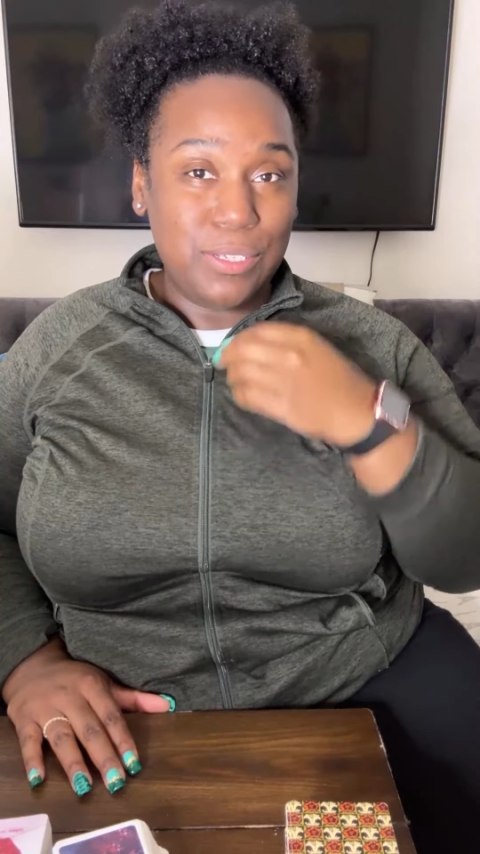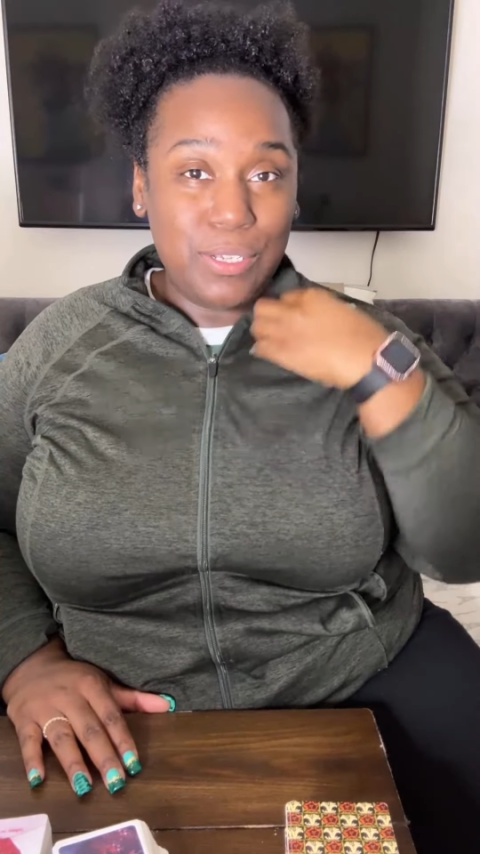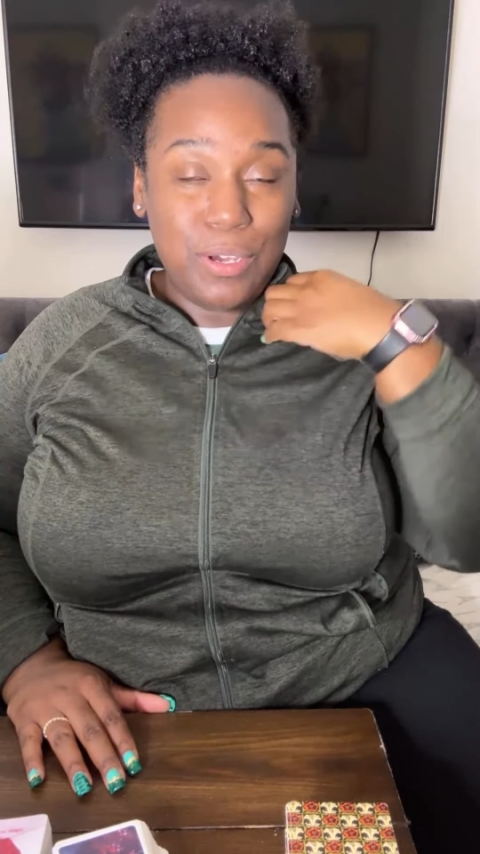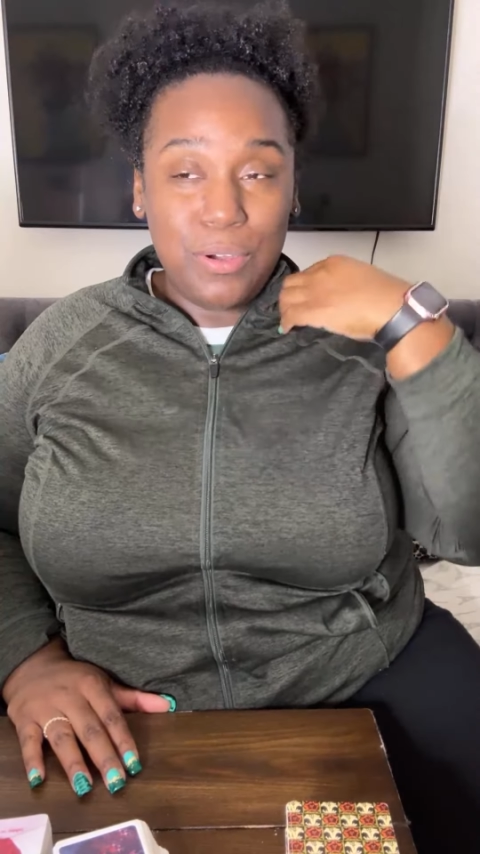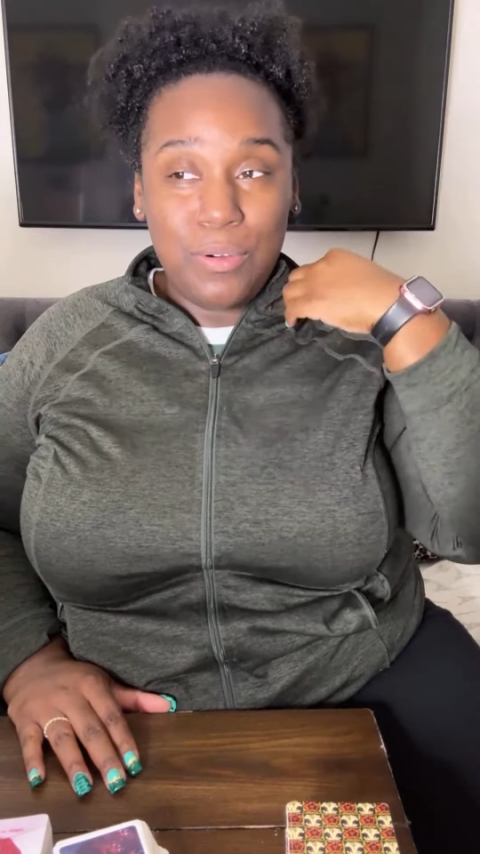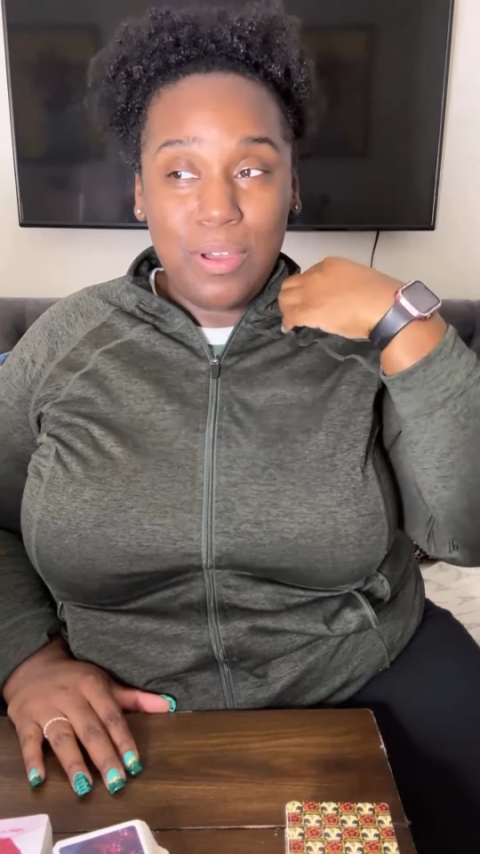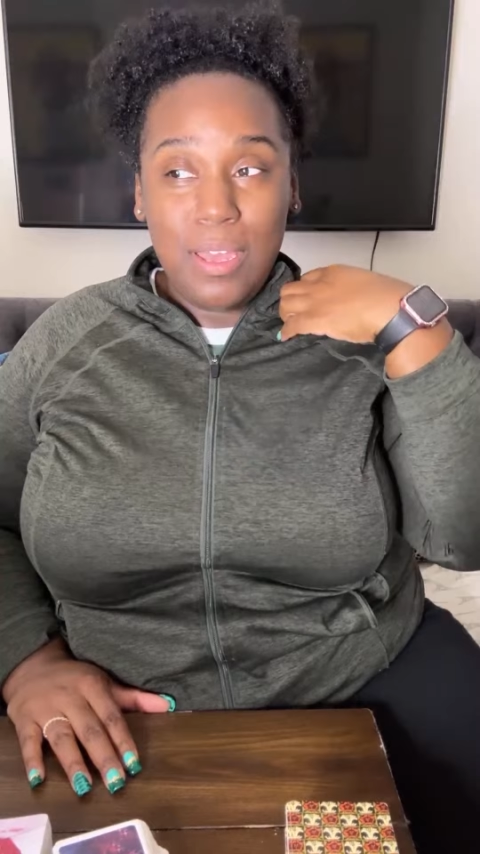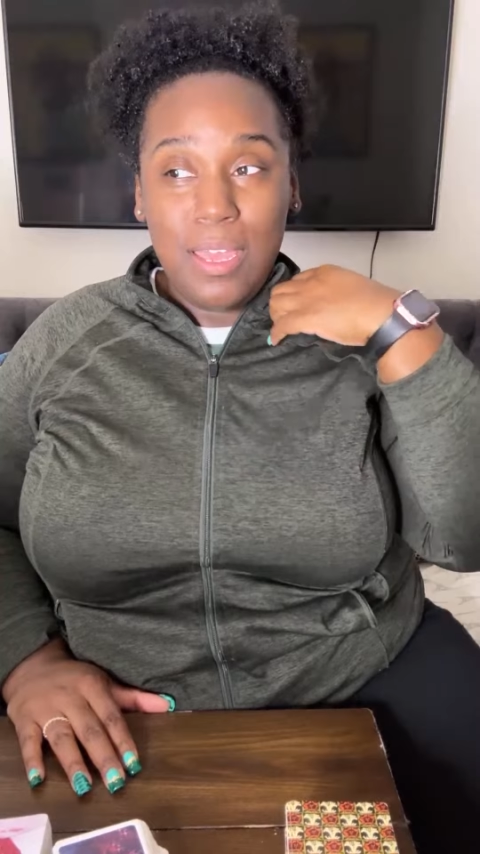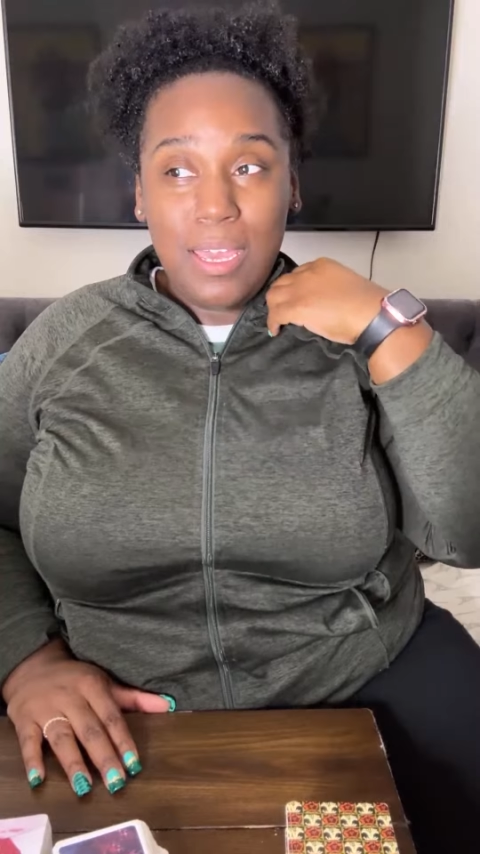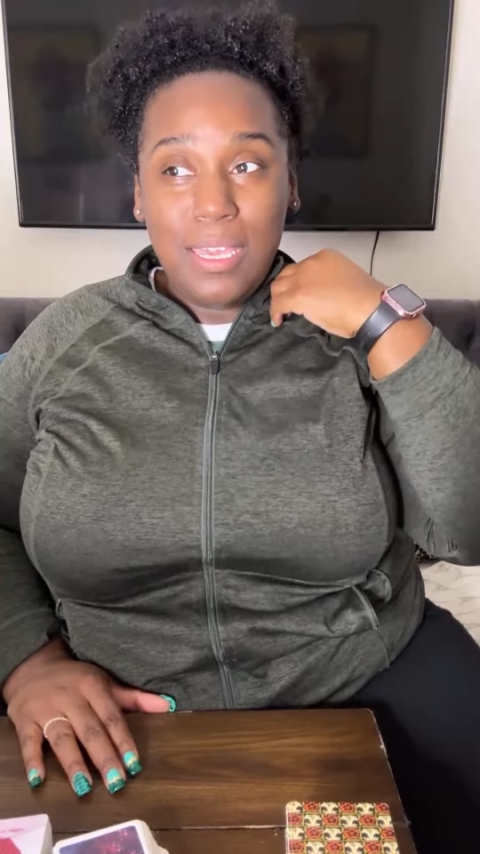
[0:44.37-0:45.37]
So
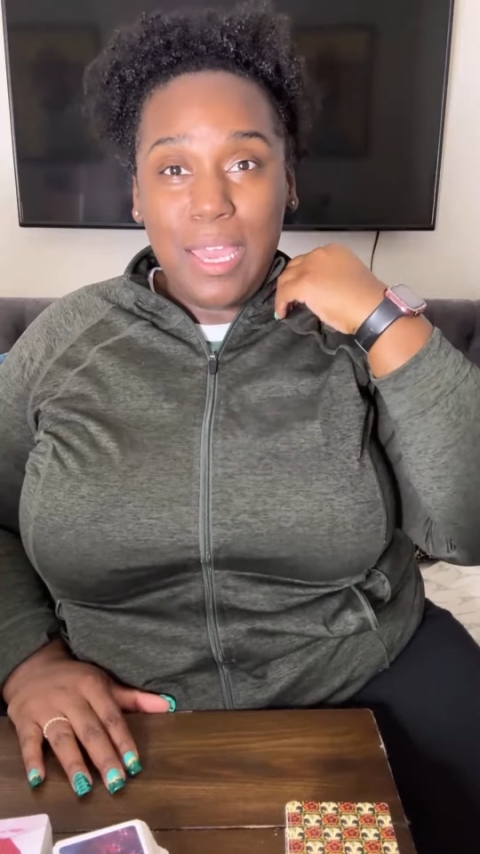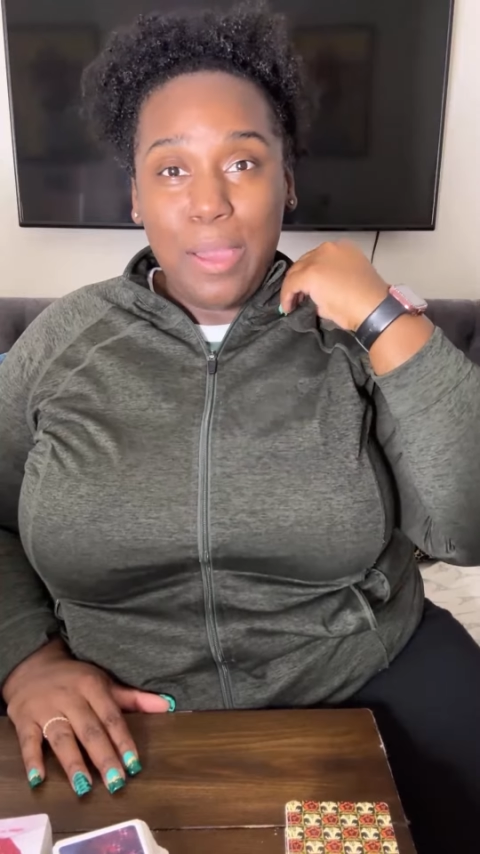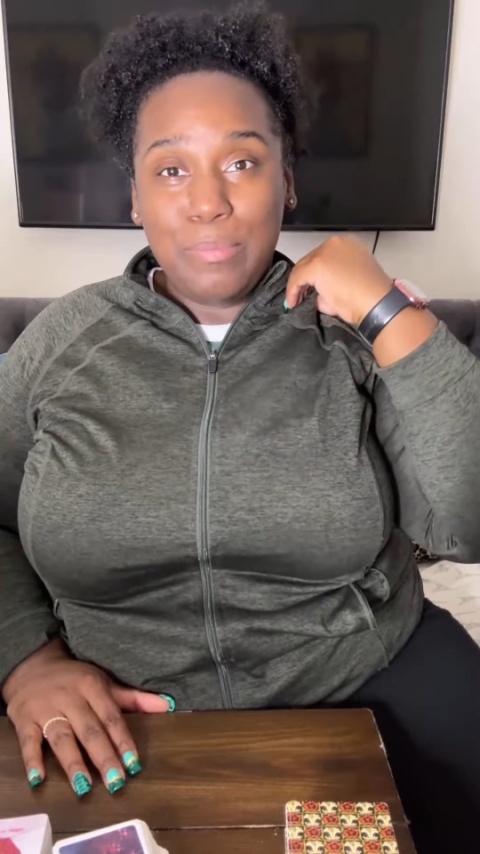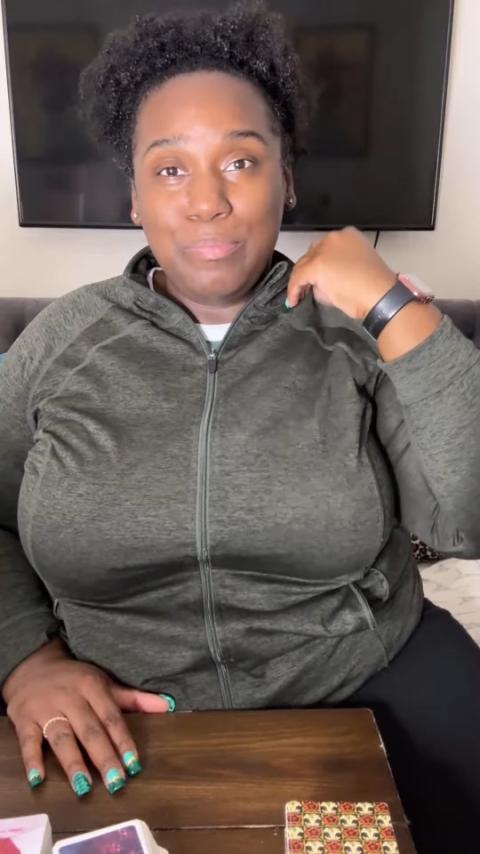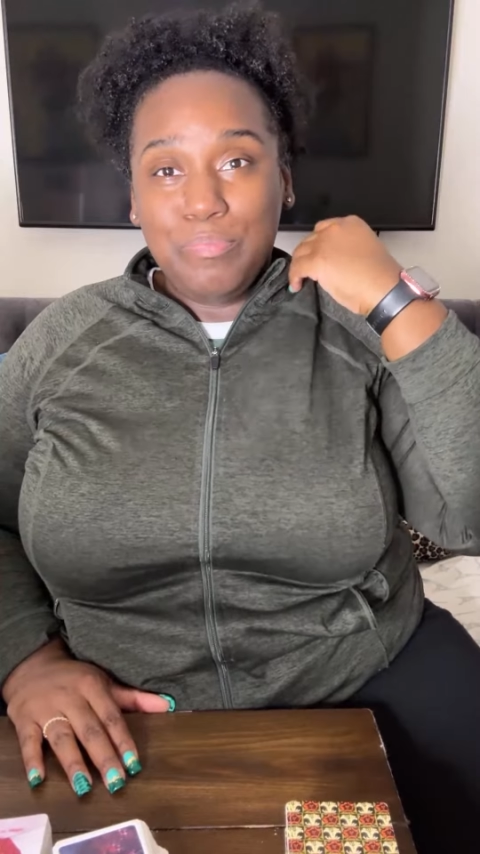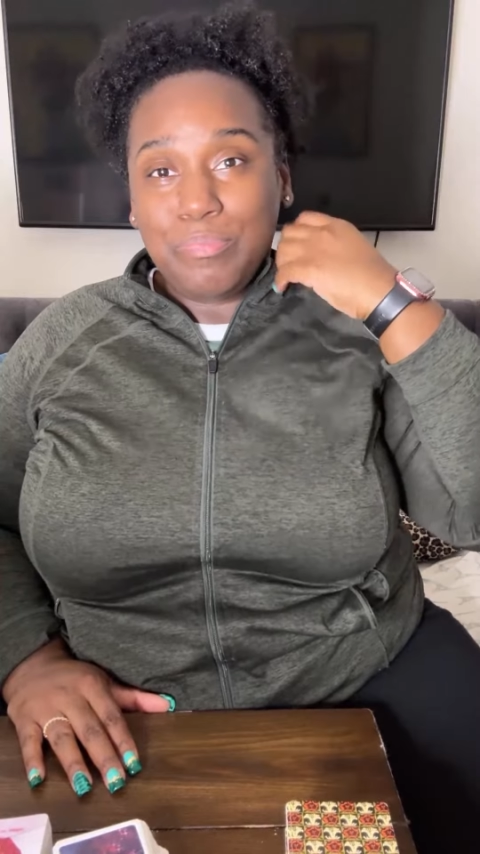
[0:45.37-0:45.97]
yeah,